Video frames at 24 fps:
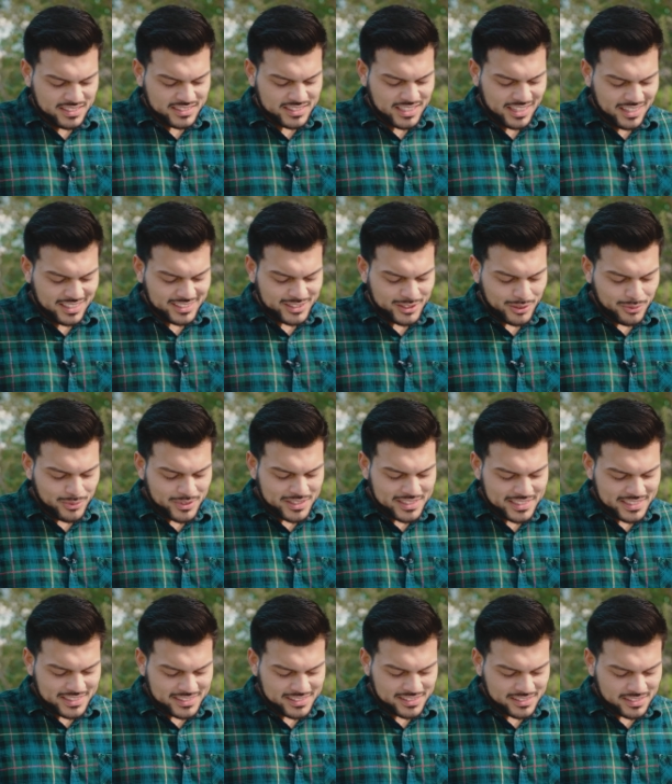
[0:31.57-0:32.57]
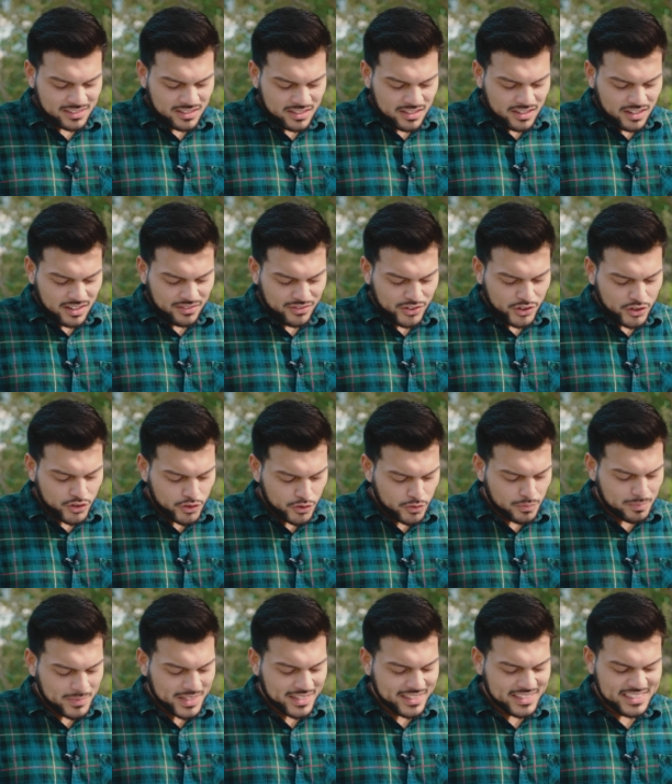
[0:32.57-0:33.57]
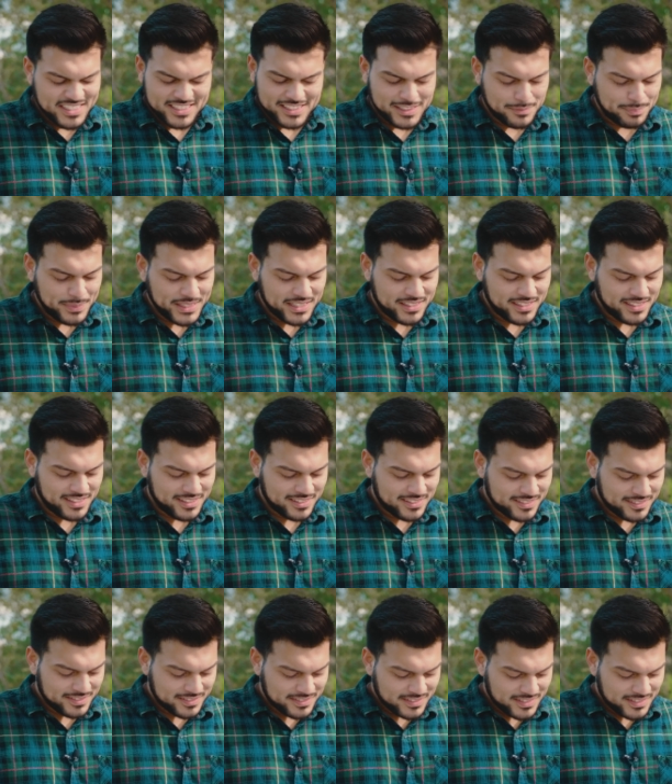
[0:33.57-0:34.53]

"Tell us who it is of whom he is speaking."